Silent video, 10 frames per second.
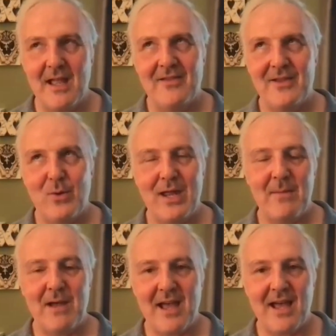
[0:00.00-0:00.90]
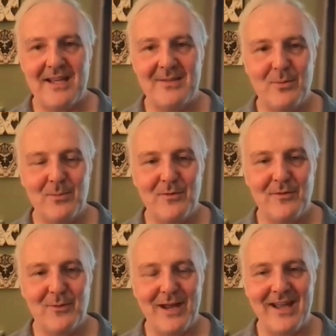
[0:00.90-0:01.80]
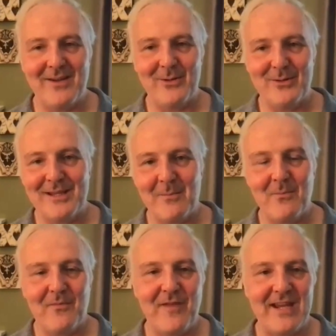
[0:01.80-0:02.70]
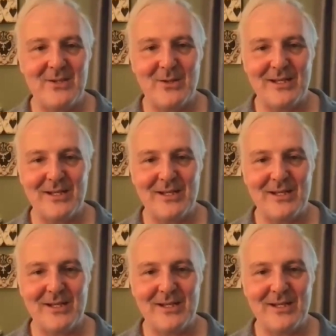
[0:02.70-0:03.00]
the way my eyes would move around or some facial